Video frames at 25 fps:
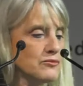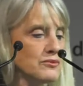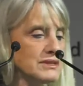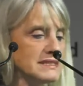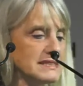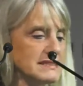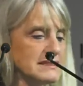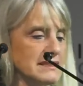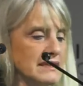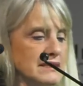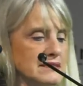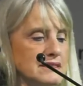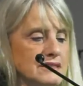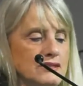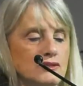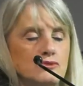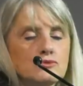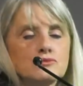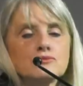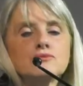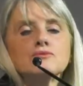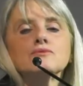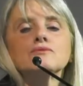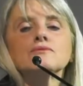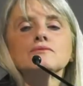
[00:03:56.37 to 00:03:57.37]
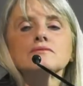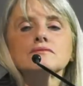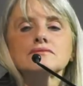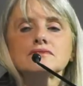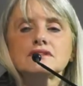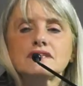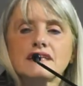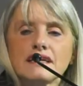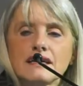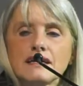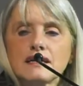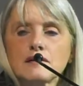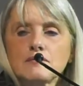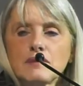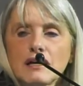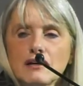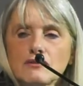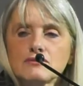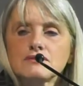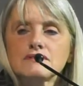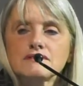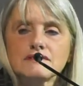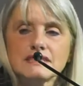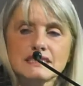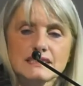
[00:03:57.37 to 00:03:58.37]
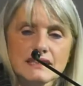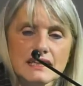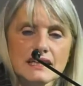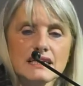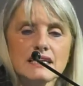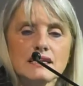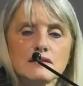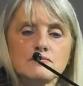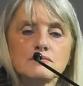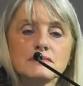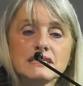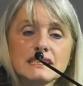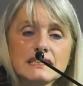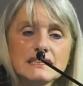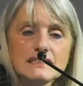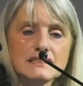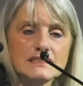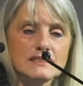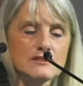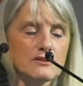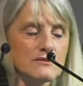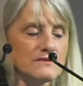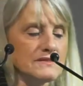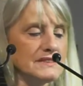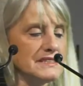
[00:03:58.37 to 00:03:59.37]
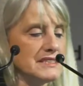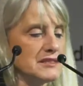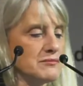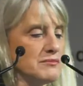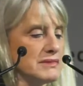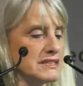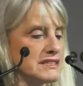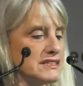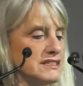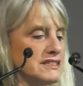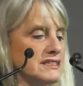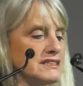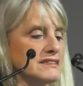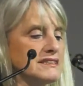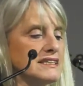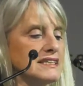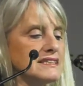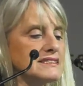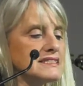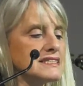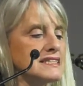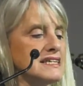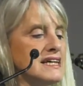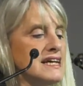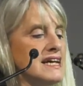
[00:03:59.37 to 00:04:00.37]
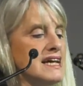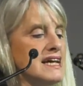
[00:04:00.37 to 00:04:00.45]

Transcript: we started to think about recyclability of these materials